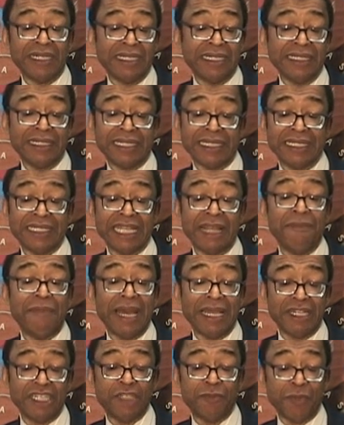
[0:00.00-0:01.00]
to us except
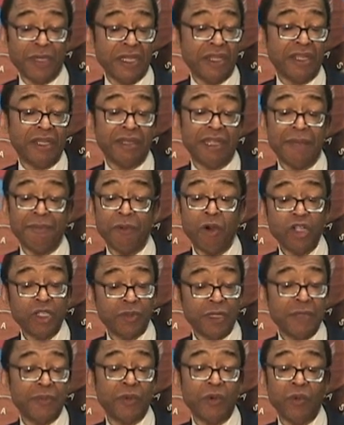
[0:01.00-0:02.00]
by the Spirit, and
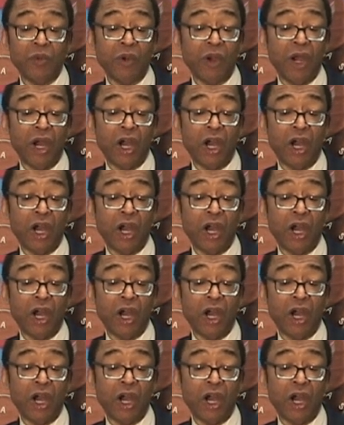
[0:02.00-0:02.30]
most people